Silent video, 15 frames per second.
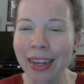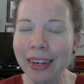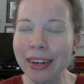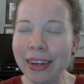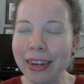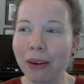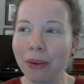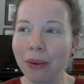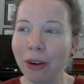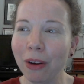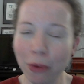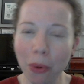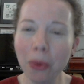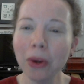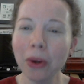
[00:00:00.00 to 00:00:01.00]
Now,
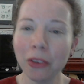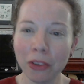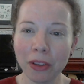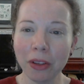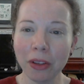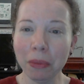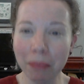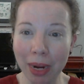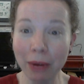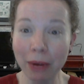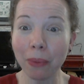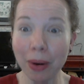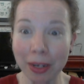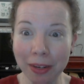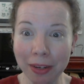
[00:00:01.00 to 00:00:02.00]
of course, you might
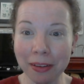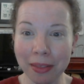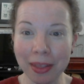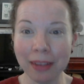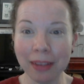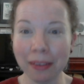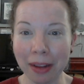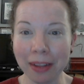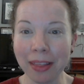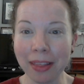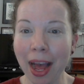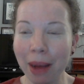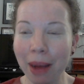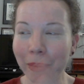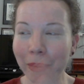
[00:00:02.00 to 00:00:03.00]
run into things like
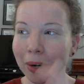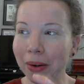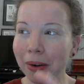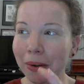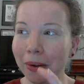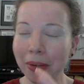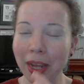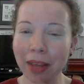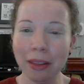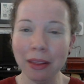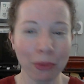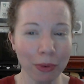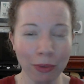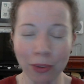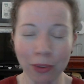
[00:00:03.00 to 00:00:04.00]
that where, okay,
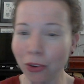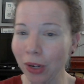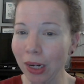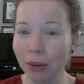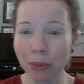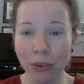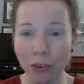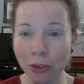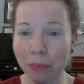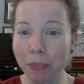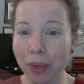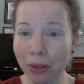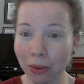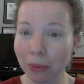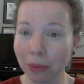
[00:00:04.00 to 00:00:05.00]
this refrigerator was just
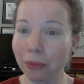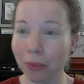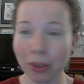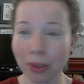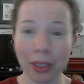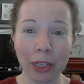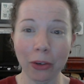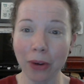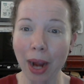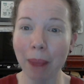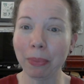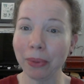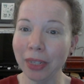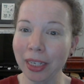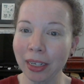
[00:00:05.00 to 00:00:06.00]
built really
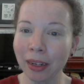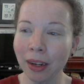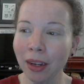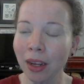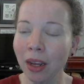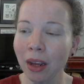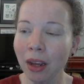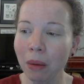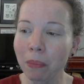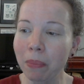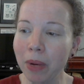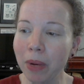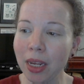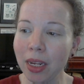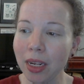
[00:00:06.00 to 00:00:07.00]
crappily.
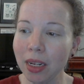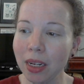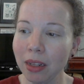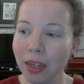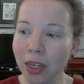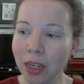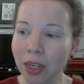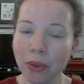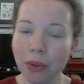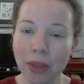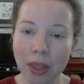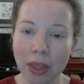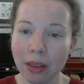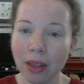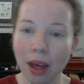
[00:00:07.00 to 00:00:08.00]
But,
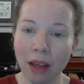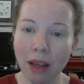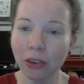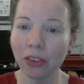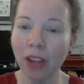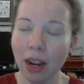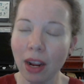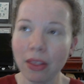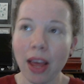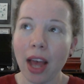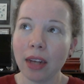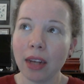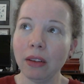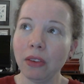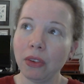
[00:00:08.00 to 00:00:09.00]
the other side of
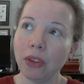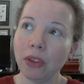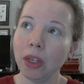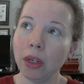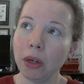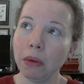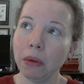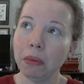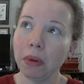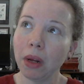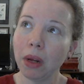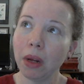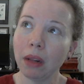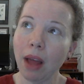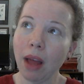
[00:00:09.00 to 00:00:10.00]
that is, a
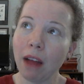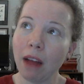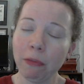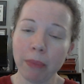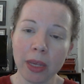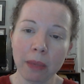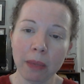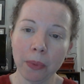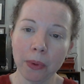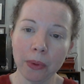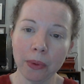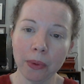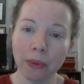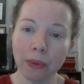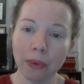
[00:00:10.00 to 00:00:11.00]
lot of
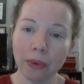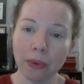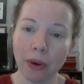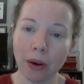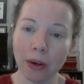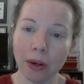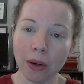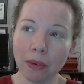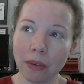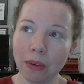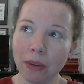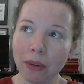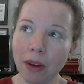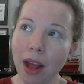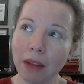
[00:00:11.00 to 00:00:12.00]
people are
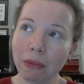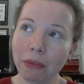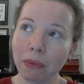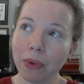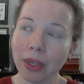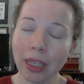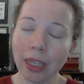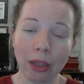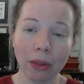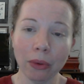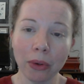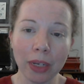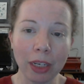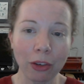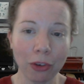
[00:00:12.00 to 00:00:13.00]
not really
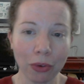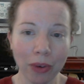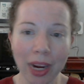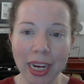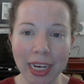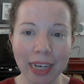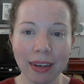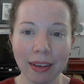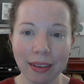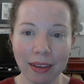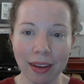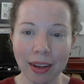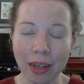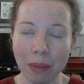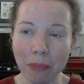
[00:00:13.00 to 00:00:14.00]
learning trade
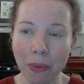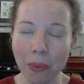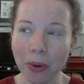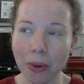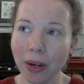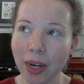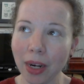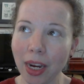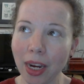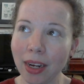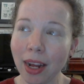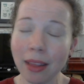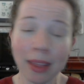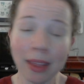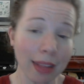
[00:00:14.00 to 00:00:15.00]
anymore. And
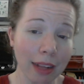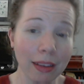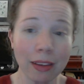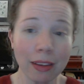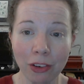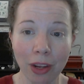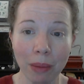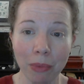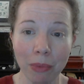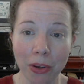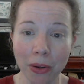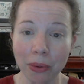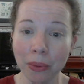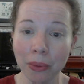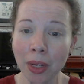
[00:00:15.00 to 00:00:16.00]
I think that's a shame
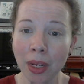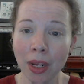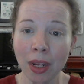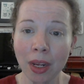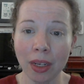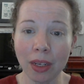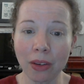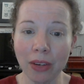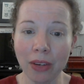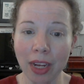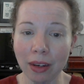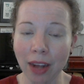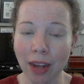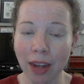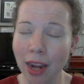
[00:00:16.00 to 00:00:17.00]
too. You
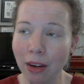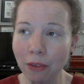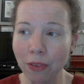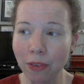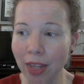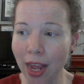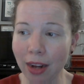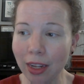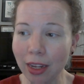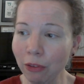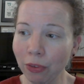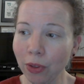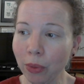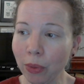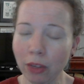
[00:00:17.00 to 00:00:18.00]
get kind of in that
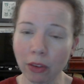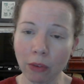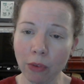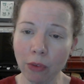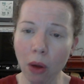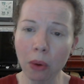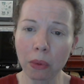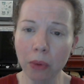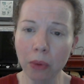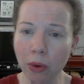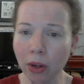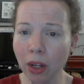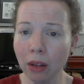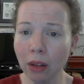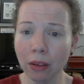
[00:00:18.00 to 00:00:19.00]
influence of, oh,
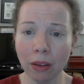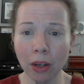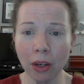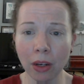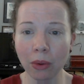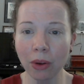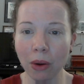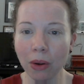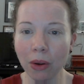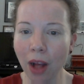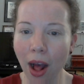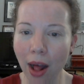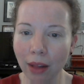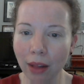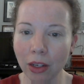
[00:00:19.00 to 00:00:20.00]
go to
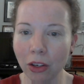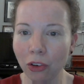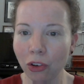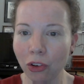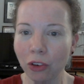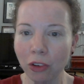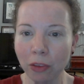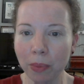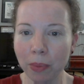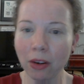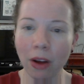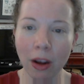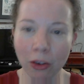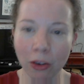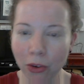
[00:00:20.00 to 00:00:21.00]
college, spend
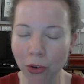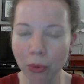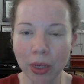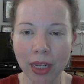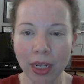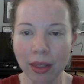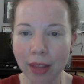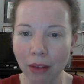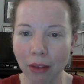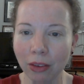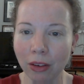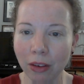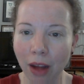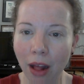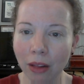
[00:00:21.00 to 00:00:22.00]

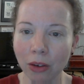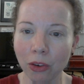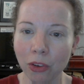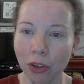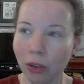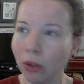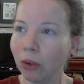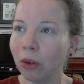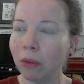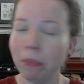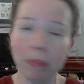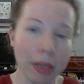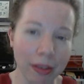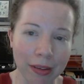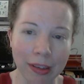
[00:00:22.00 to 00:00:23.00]
$120,000 to
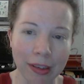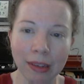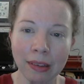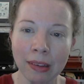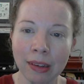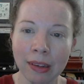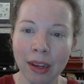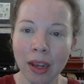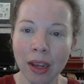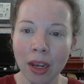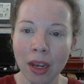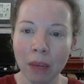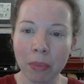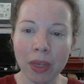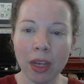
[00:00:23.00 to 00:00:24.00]
learn business,
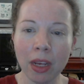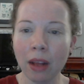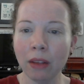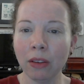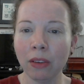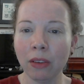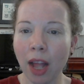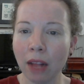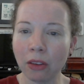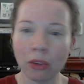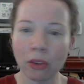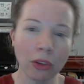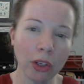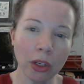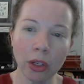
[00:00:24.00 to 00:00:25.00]
because
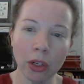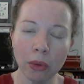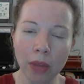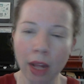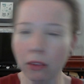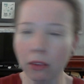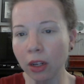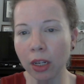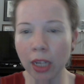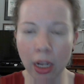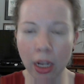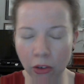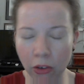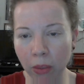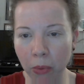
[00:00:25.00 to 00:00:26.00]
that's going to
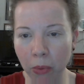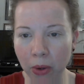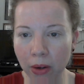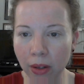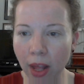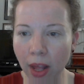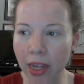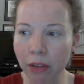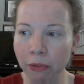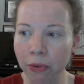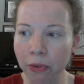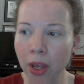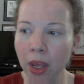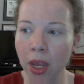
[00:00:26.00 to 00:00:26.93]
get you somewhere in life.